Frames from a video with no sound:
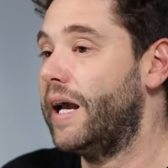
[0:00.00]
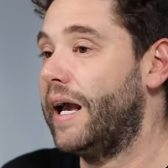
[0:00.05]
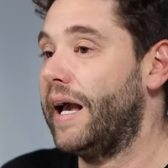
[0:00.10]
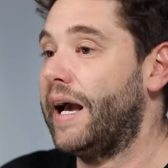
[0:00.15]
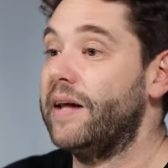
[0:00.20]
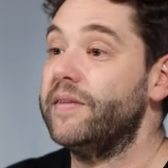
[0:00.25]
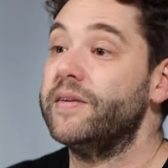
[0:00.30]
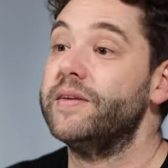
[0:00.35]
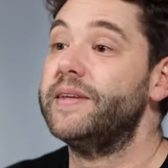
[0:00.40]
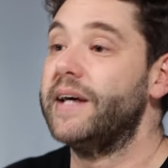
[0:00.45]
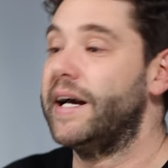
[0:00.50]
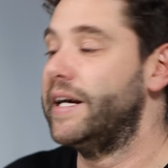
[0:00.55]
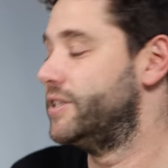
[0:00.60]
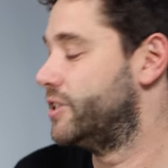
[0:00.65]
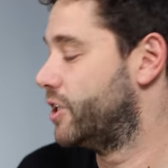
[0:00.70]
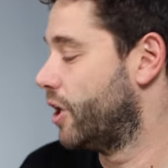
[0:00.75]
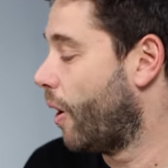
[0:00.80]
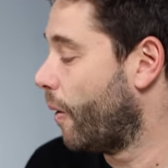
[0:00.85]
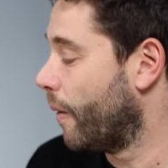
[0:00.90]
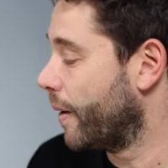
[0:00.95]
how the
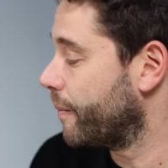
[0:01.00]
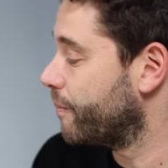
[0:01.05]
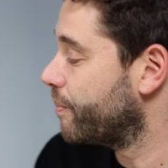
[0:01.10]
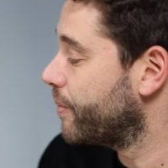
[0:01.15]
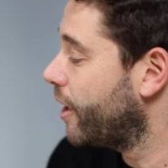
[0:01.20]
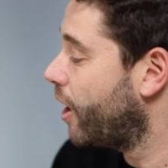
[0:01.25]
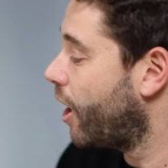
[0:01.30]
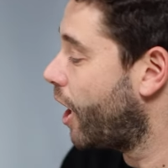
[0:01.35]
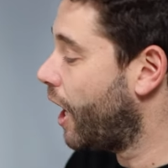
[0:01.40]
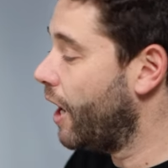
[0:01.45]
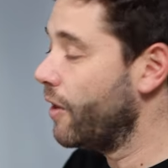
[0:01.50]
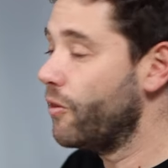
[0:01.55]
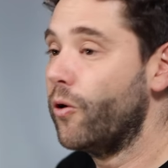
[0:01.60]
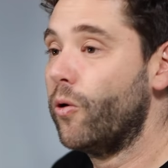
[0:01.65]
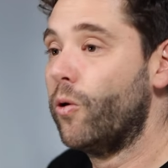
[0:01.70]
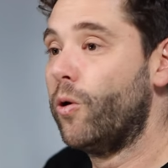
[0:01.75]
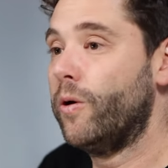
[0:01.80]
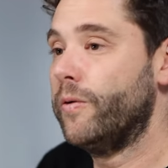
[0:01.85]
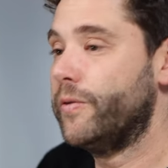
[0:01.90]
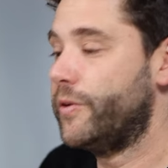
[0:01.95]
day's going.
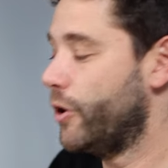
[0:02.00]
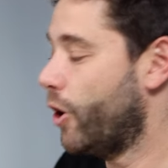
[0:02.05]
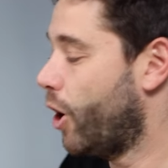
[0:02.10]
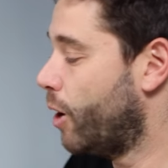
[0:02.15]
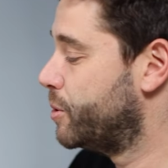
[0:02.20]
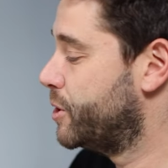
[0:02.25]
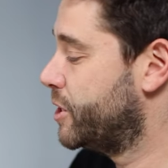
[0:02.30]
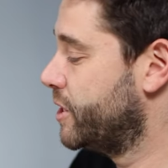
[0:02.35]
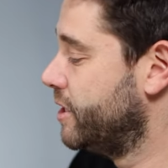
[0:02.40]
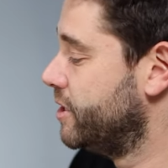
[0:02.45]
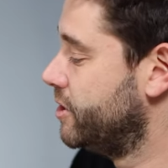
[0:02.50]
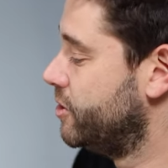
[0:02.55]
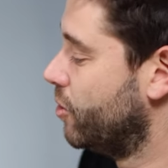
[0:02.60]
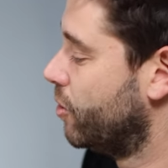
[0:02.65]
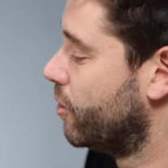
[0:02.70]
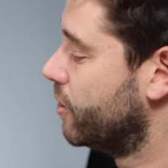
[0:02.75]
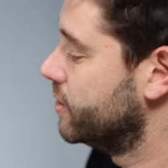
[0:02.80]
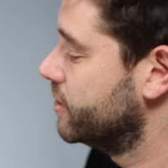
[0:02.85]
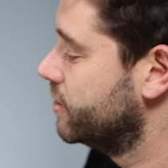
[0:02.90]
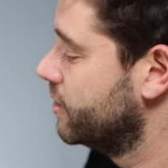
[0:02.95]
Either or, the option is
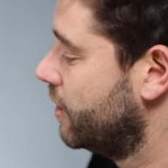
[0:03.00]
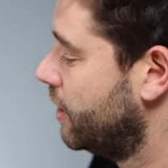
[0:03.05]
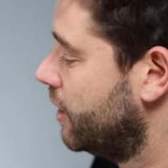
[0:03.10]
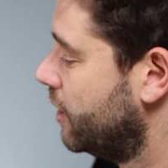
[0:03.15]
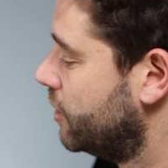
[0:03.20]
yours.